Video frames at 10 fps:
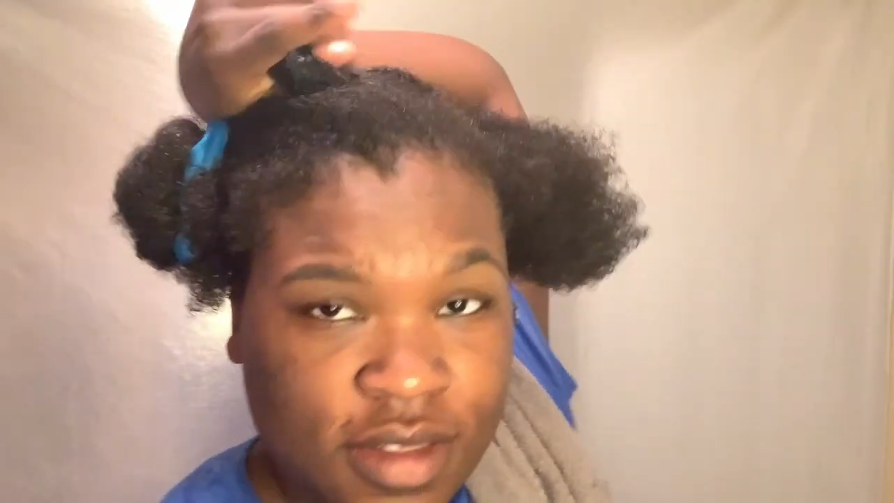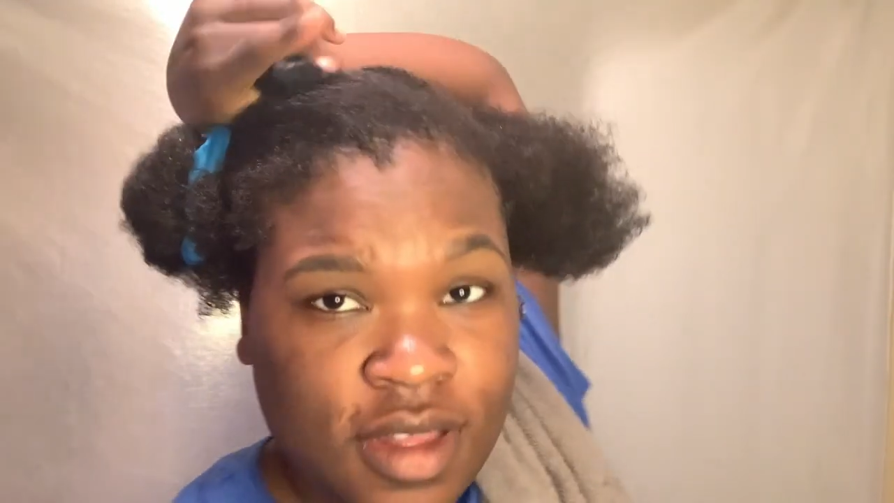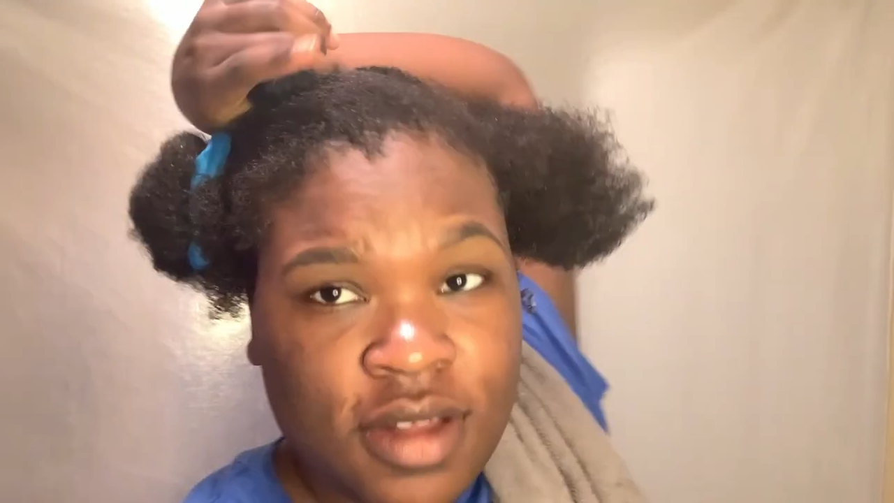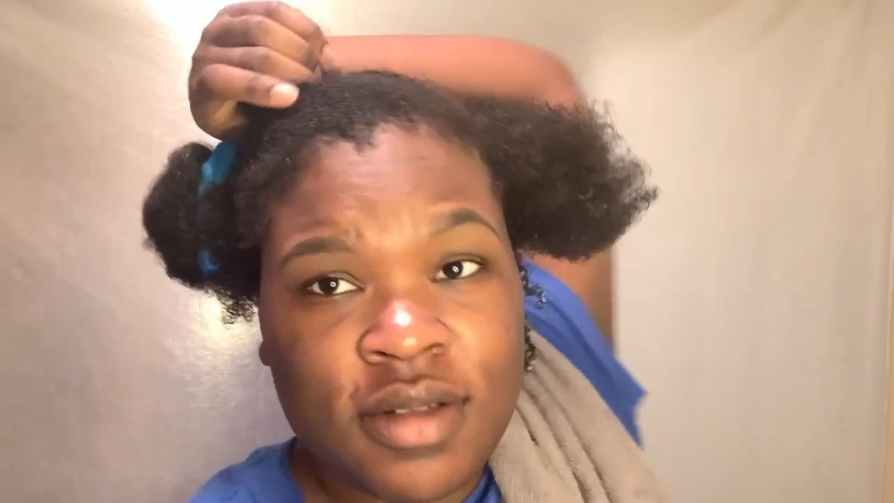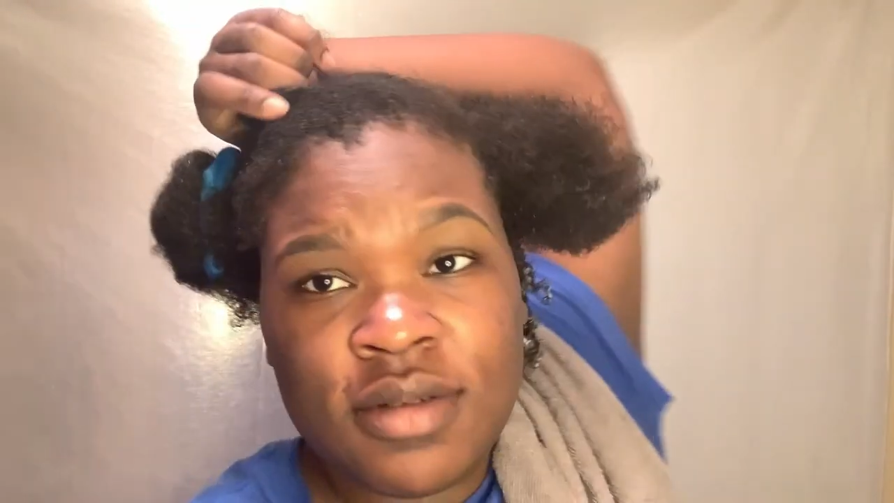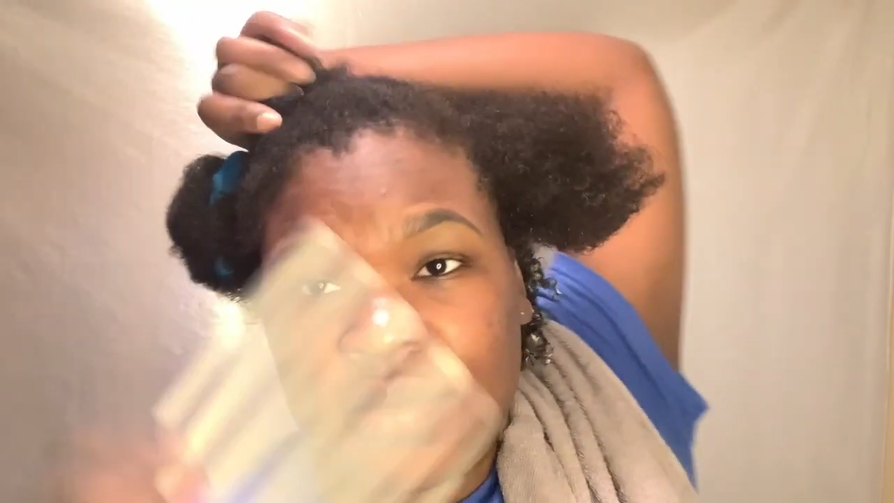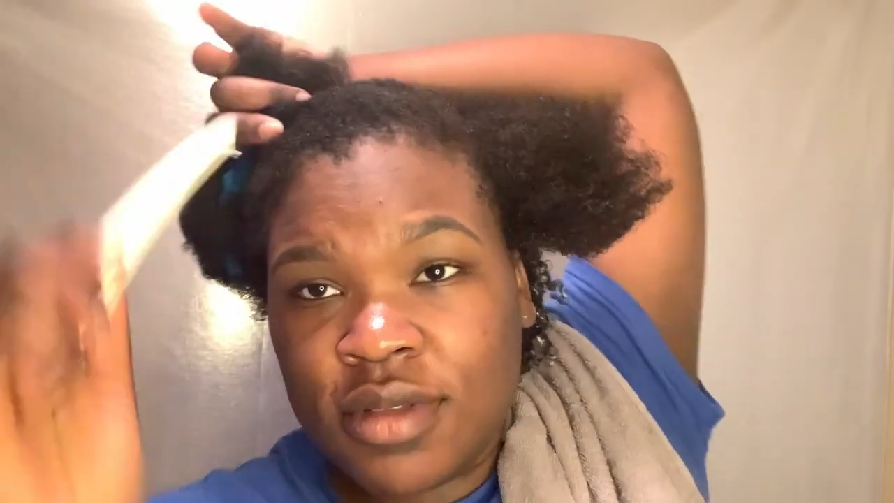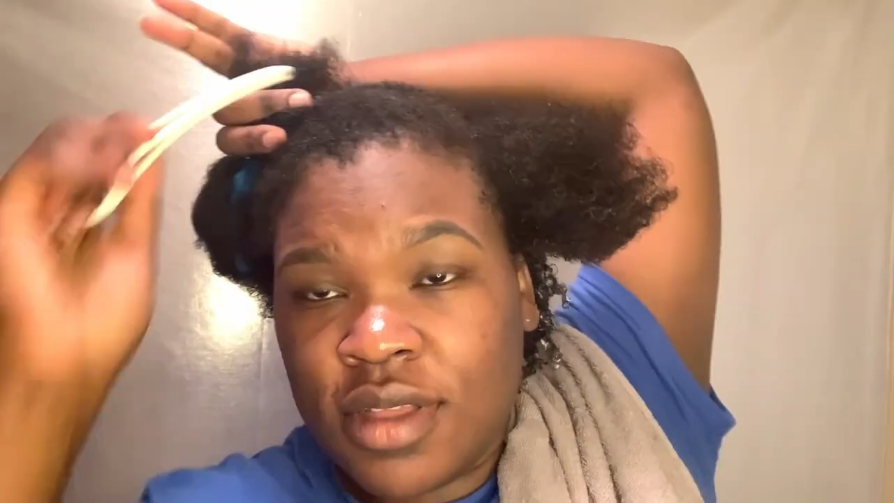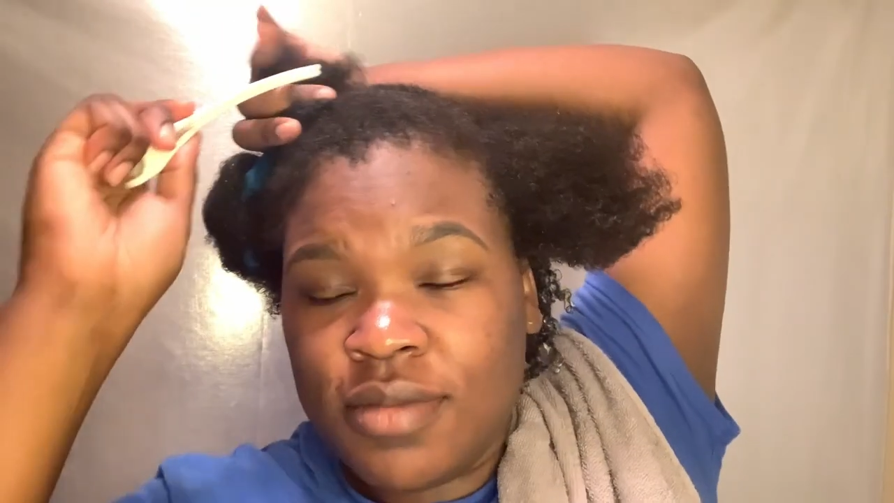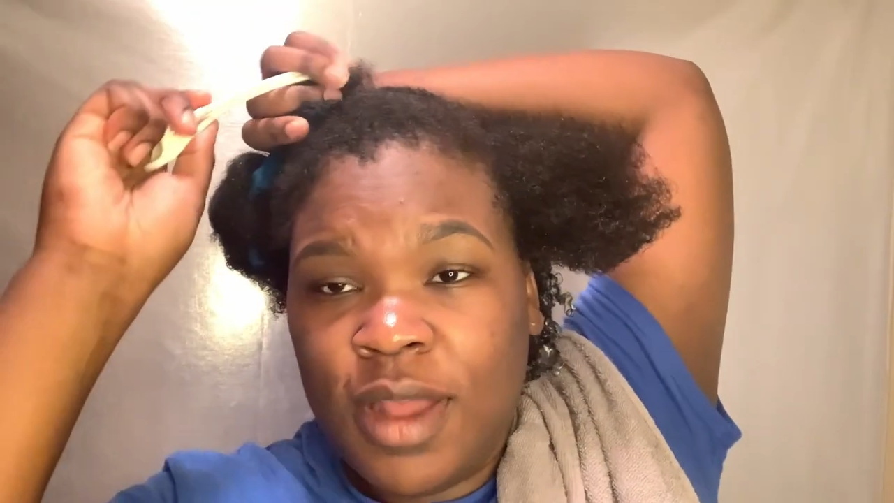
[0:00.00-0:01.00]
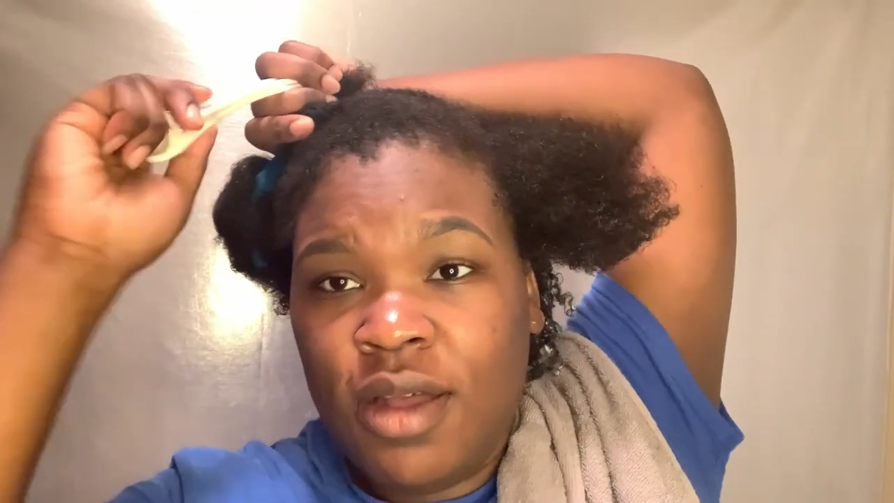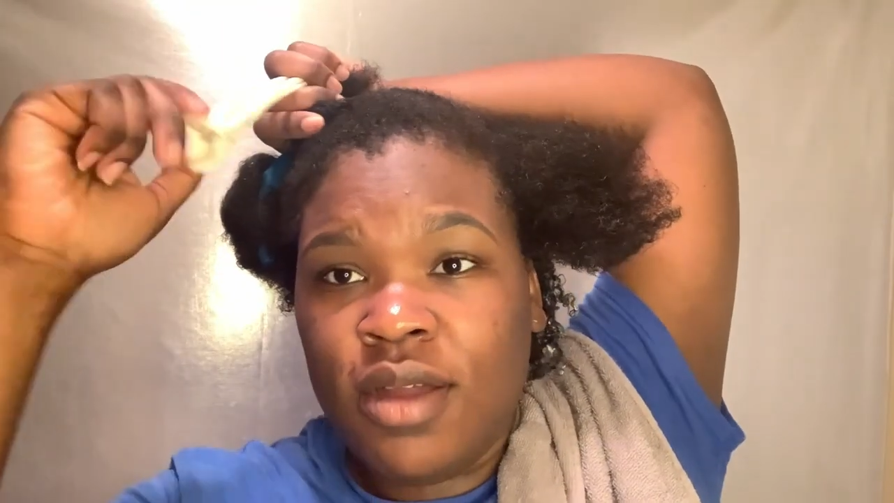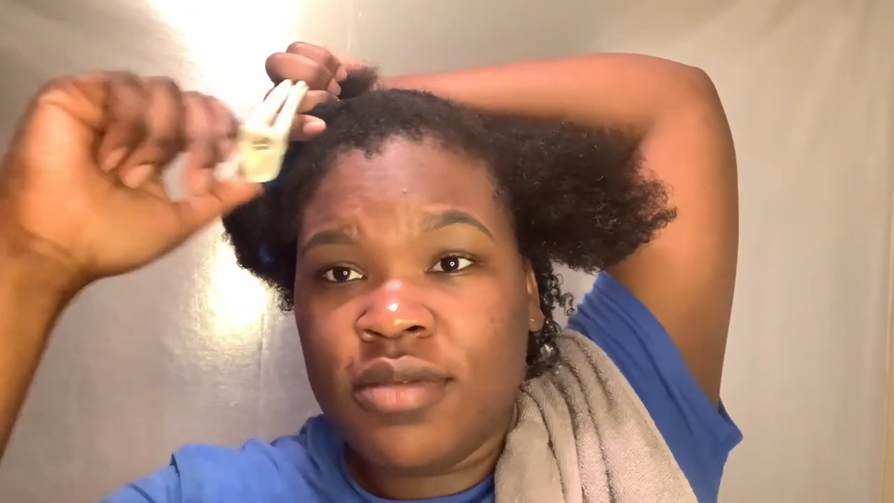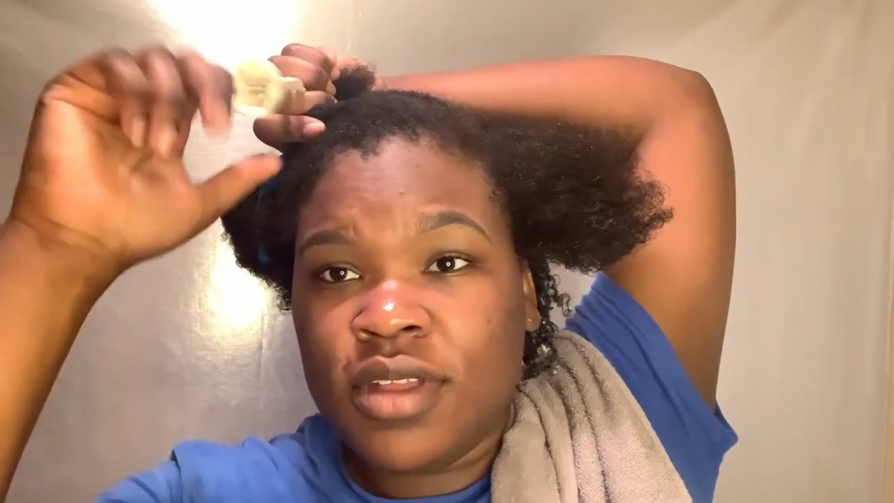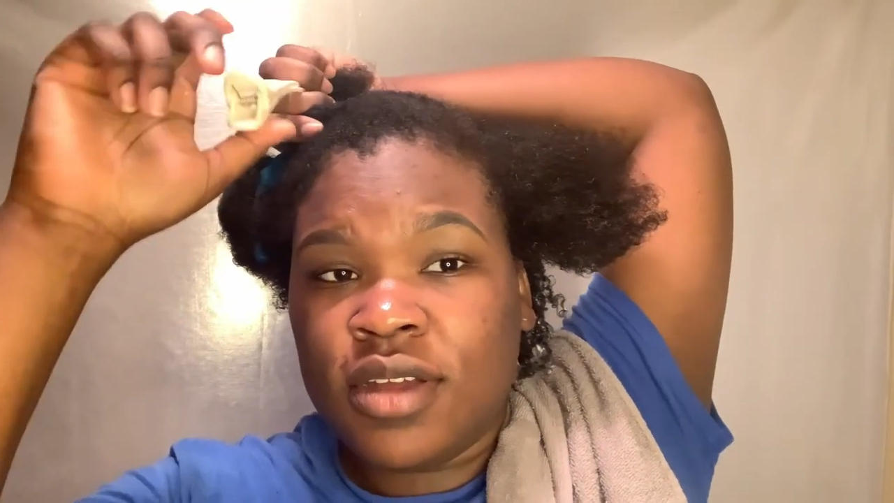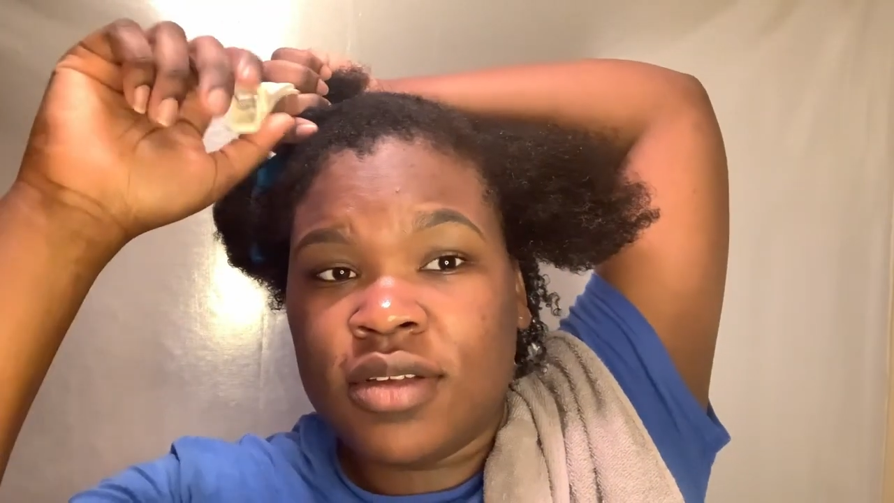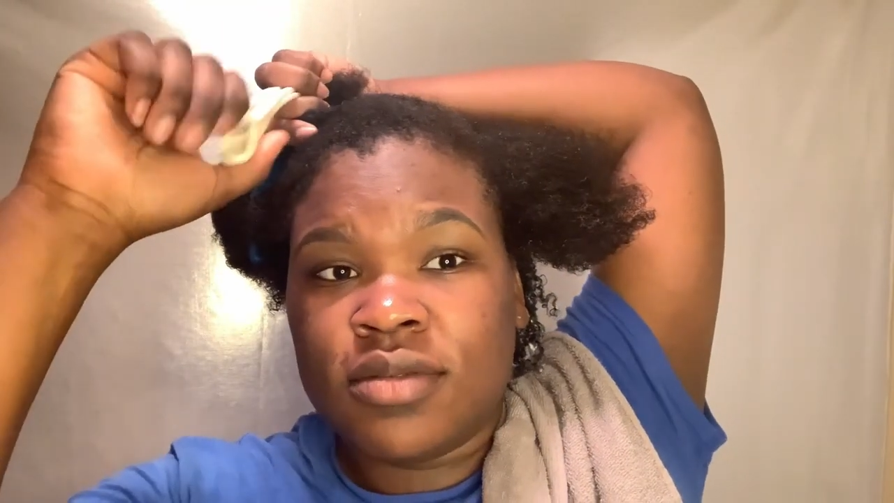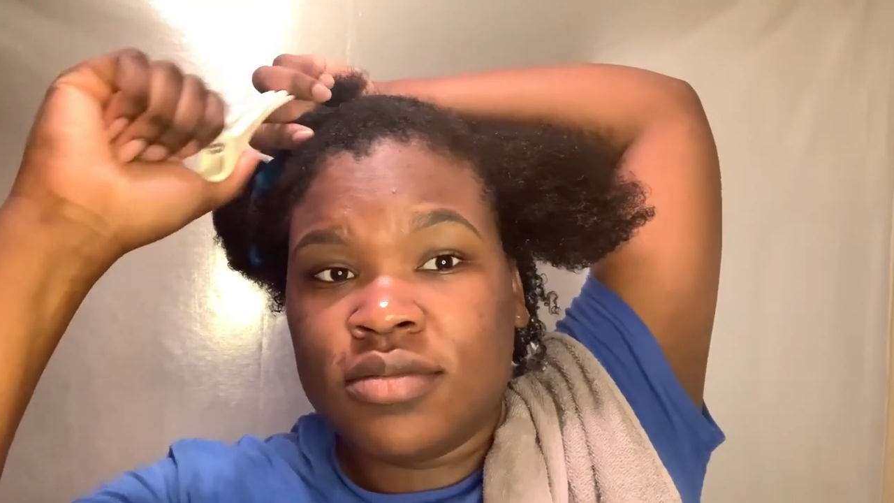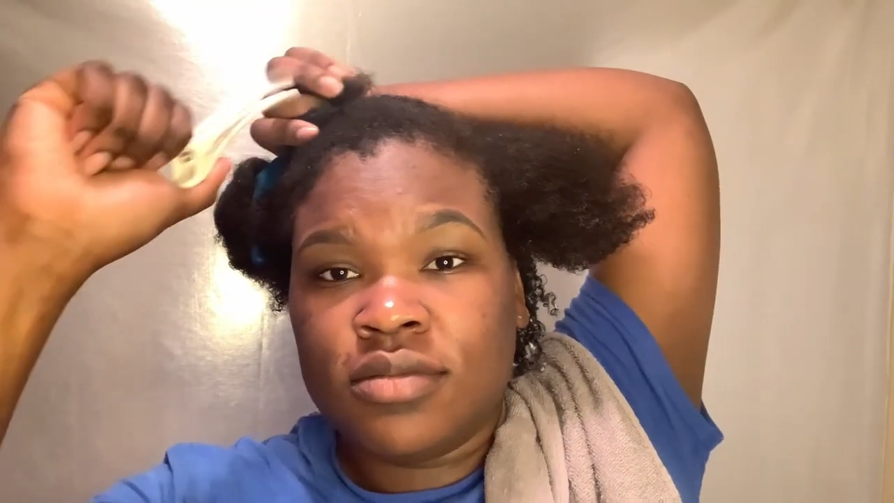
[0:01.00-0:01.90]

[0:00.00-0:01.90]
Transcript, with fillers: though, cause my arms hurt.